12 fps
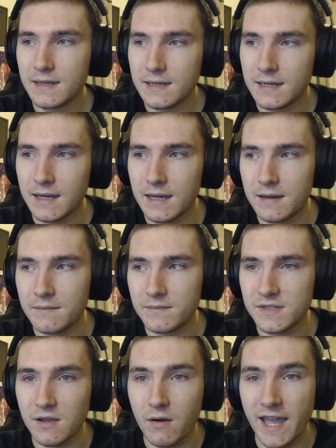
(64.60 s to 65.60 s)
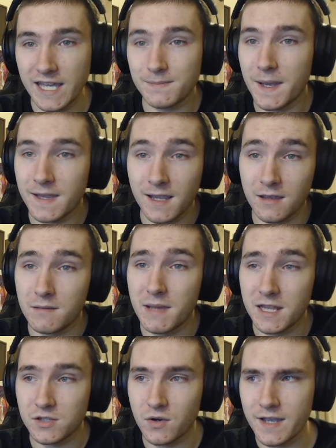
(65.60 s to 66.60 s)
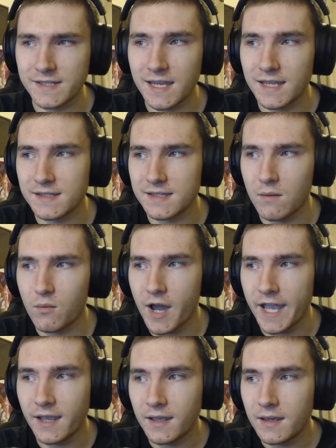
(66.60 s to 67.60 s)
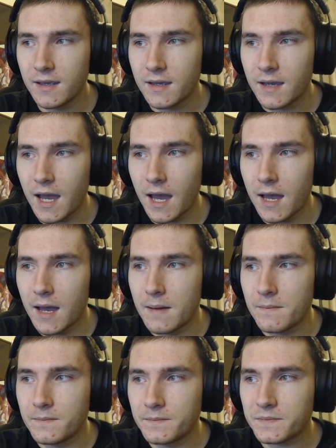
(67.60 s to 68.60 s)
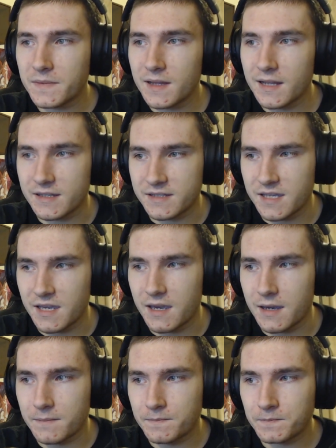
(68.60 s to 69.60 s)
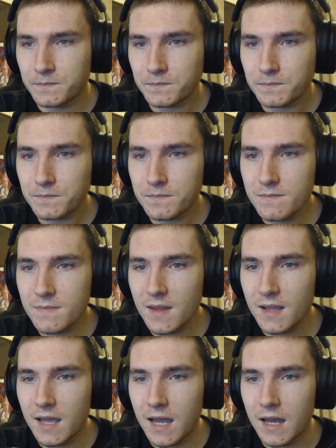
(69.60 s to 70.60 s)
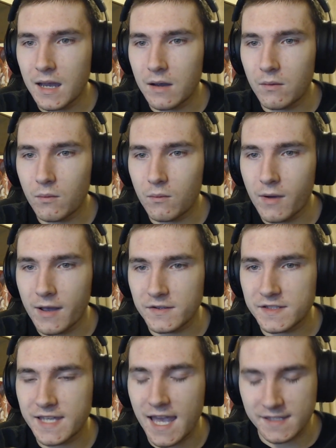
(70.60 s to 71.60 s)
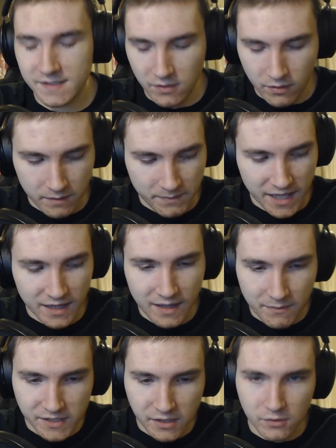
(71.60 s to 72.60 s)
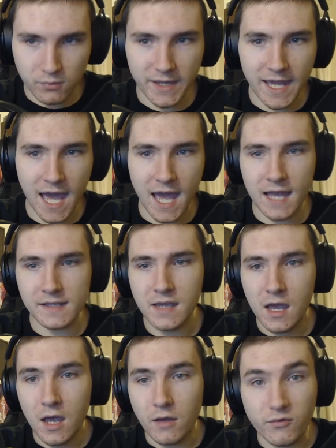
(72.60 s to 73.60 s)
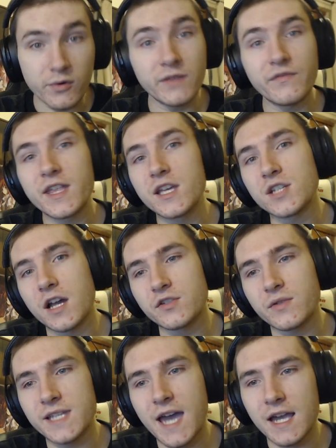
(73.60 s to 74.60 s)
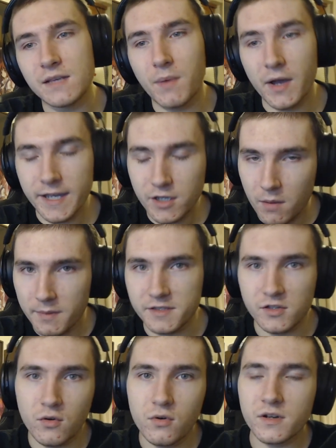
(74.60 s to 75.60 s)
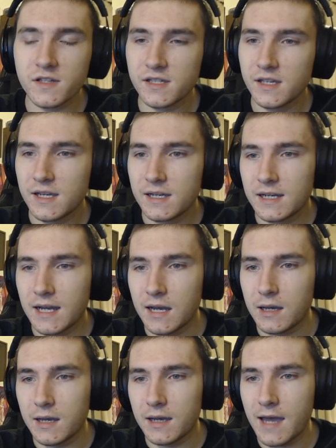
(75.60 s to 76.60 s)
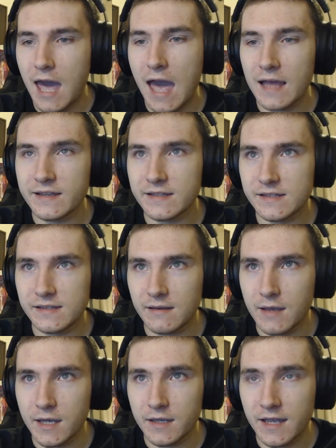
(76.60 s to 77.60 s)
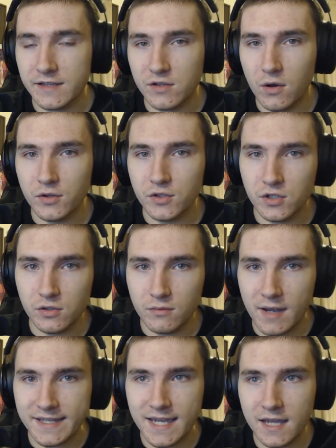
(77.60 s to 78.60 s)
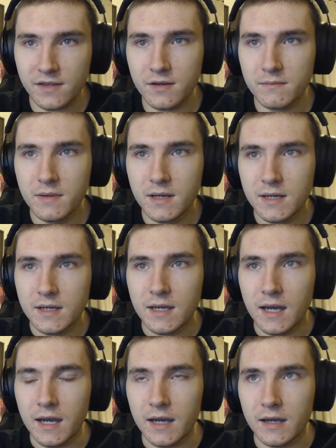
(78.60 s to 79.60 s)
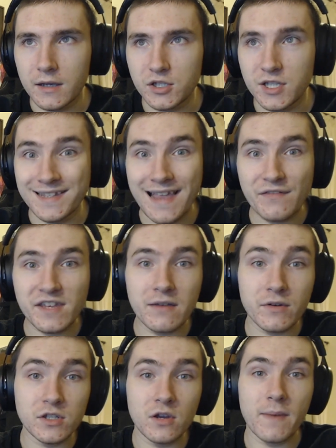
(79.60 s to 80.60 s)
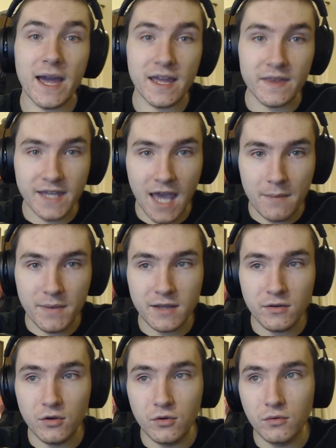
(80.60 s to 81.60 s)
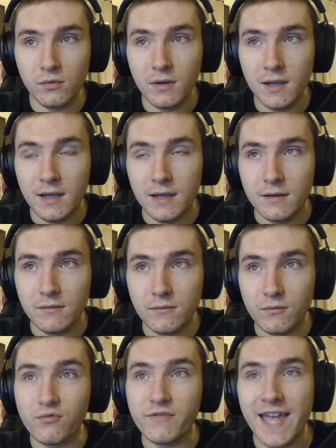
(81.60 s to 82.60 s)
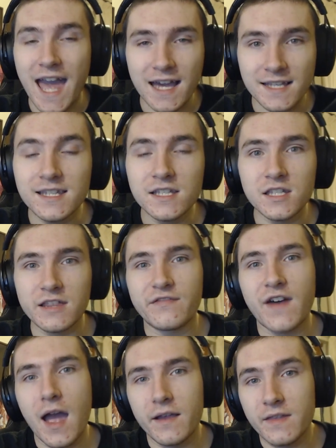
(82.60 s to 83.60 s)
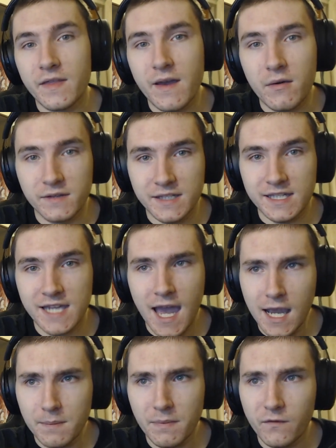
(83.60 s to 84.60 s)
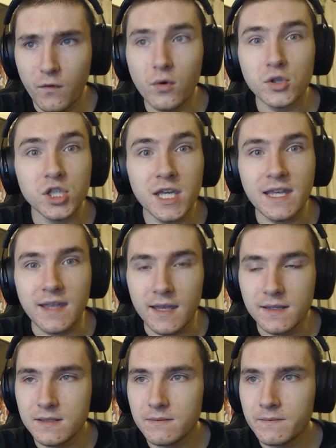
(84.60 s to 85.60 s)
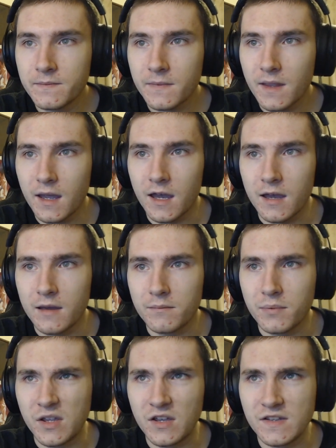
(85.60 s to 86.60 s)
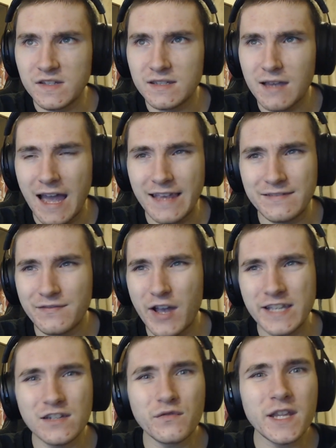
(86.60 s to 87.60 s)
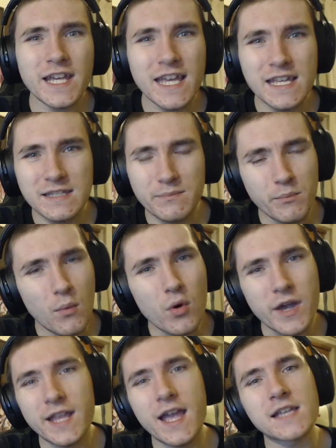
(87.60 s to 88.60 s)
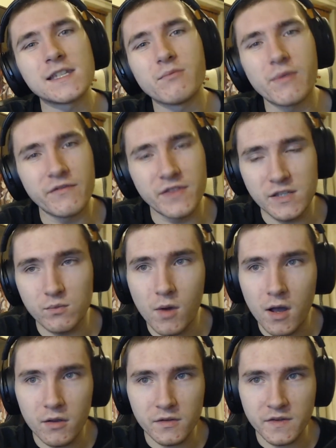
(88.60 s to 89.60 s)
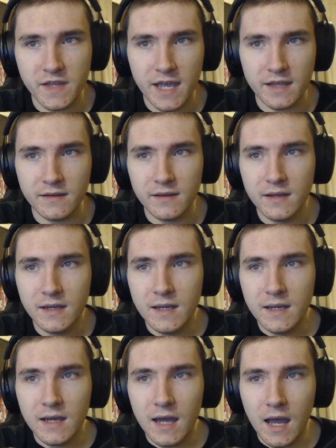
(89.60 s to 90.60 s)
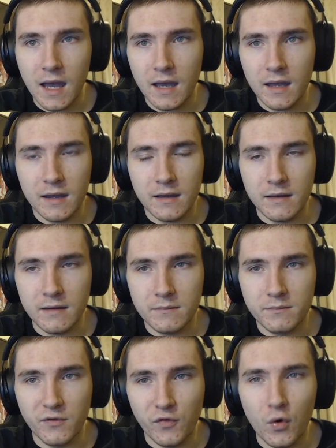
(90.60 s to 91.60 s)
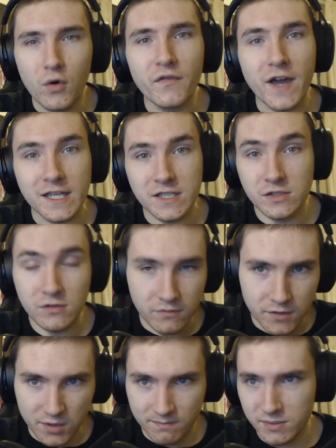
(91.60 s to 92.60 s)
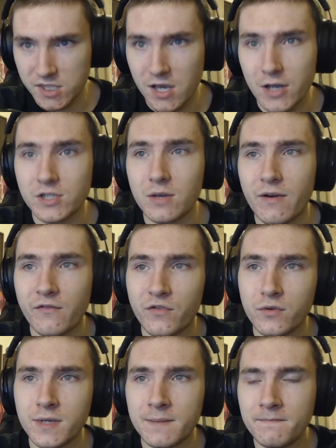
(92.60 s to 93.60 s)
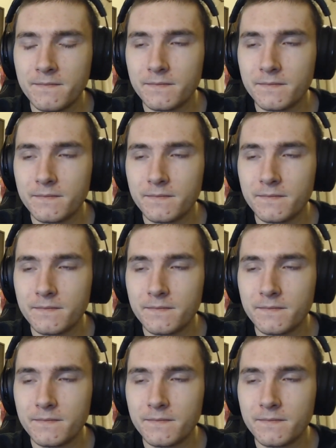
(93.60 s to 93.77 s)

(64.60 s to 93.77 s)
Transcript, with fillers: Um, so I expect they're going to militarize it in some way. Um, let's see here. Uh, what else? Yes, so at the beginning of the episode, we had Rulid Village under attack by goblins and orcs. Uh, Alice uh, has gone to attack them. Uh, she left Kirito back at the cabin, who reacted to the fact that there was an attack before she did, uh, because I, I still feel like he's more connected with this world than uh, before, thanks to the surge that went through him.